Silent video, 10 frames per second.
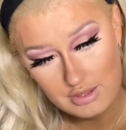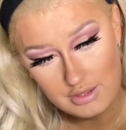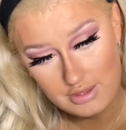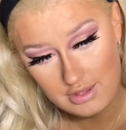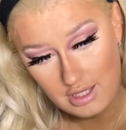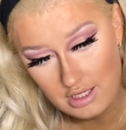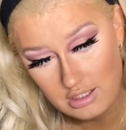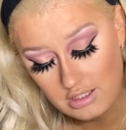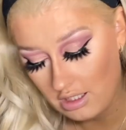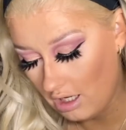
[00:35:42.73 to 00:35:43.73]

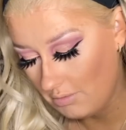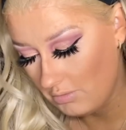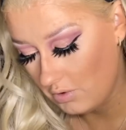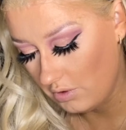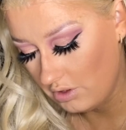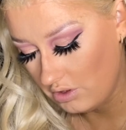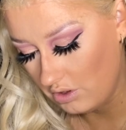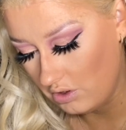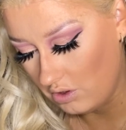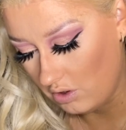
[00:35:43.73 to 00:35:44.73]
think I'm going to
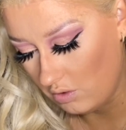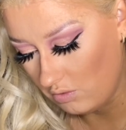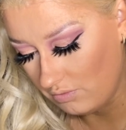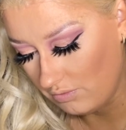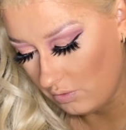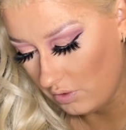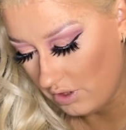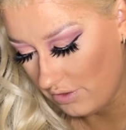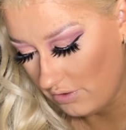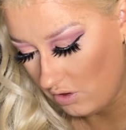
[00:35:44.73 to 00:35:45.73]
go for the
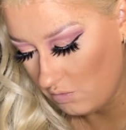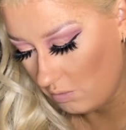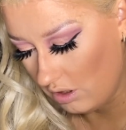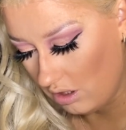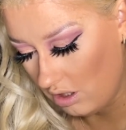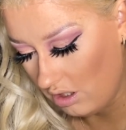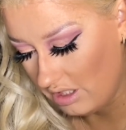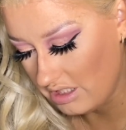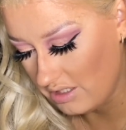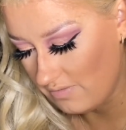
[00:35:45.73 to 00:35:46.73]
third one along.
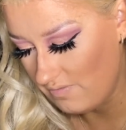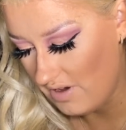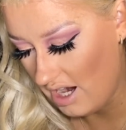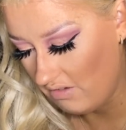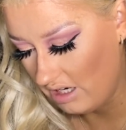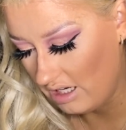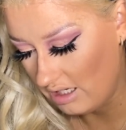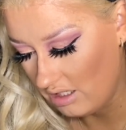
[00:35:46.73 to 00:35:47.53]
It's a very